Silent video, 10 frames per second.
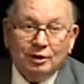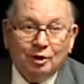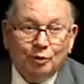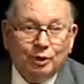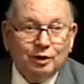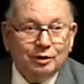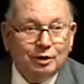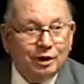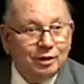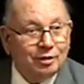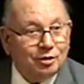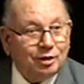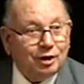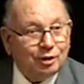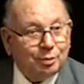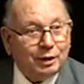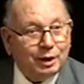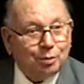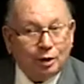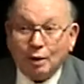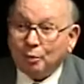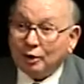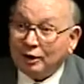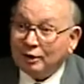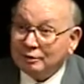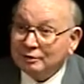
and we can say goodbye properly.